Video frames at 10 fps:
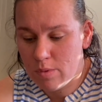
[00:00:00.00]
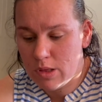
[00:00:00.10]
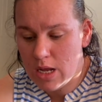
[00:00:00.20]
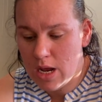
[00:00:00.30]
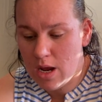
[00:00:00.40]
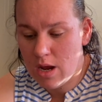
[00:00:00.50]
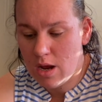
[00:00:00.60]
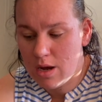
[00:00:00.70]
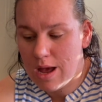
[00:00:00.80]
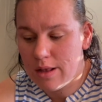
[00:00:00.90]
The
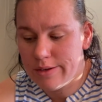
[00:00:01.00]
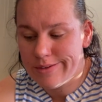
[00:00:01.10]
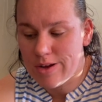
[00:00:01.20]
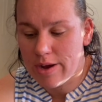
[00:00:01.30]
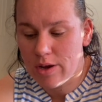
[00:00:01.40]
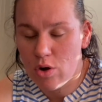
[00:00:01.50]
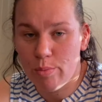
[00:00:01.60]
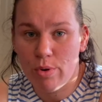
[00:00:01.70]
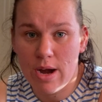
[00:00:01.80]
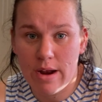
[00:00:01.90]
colours I cannot
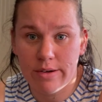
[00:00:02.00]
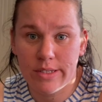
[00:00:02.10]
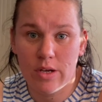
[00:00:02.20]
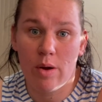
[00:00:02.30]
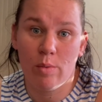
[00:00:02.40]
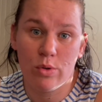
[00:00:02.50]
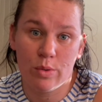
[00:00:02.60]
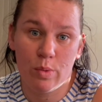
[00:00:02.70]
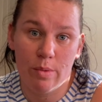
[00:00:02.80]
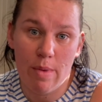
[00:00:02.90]
pronounce, so I will just
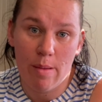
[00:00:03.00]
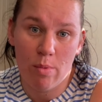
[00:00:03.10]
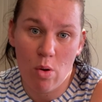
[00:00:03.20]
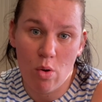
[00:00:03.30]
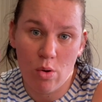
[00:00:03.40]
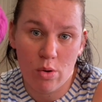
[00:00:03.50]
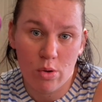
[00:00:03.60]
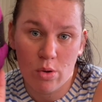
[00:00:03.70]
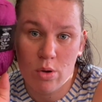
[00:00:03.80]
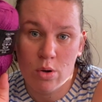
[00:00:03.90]
put them up on
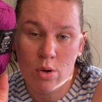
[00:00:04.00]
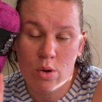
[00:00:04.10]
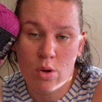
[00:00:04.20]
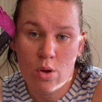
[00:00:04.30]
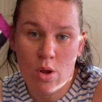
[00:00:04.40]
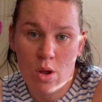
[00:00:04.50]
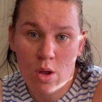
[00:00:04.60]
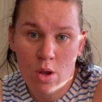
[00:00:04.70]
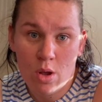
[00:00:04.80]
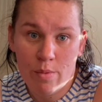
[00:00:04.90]

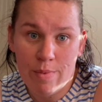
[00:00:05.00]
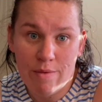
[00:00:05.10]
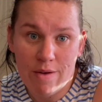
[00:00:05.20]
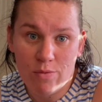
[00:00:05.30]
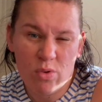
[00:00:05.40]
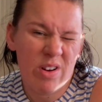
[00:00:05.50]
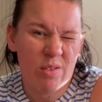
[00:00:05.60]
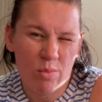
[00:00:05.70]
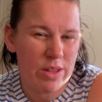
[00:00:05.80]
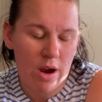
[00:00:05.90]
my Ravelry.
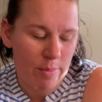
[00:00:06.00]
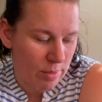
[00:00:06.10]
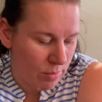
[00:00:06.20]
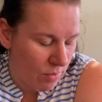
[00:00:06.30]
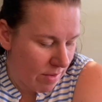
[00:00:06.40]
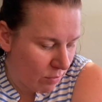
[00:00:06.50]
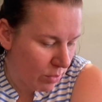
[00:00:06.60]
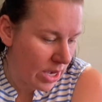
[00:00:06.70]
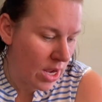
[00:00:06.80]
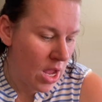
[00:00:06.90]
Well, they're up on the
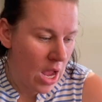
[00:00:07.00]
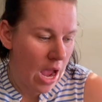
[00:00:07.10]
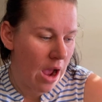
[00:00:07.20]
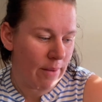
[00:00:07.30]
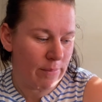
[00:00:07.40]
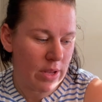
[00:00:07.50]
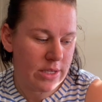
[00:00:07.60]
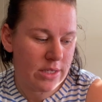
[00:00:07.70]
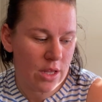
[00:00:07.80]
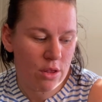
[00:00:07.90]
Ravelry.
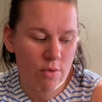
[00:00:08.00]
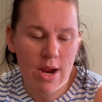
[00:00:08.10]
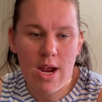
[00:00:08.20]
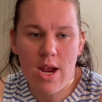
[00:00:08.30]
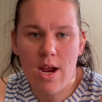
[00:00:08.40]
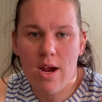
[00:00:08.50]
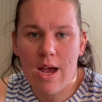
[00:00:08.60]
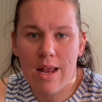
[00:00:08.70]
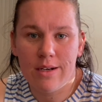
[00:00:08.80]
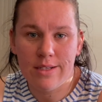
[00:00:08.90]
It's the 3
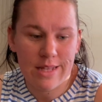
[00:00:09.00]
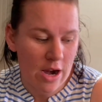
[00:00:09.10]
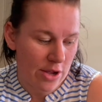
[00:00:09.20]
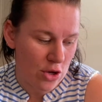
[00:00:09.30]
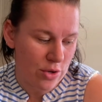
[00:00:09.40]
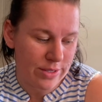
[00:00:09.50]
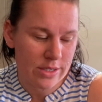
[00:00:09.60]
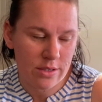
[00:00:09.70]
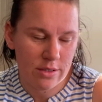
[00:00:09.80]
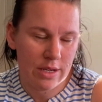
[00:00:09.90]
colours that I
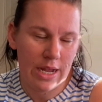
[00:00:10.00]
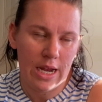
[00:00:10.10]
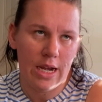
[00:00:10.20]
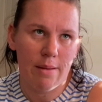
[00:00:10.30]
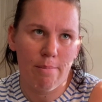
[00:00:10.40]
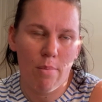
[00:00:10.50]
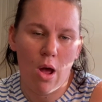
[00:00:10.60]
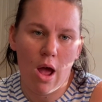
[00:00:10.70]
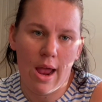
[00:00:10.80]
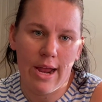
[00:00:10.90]
used in
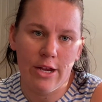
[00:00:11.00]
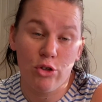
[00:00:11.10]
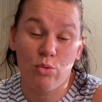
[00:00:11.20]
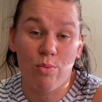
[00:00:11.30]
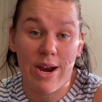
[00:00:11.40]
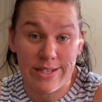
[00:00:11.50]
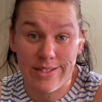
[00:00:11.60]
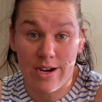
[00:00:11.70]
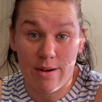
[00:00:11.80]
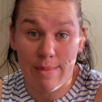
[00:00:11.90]
my dress
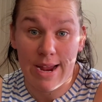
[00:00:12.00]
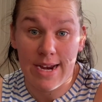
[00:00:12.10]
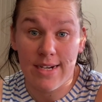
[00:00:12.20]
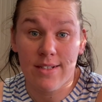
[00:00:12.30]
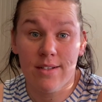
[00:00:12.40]
that I made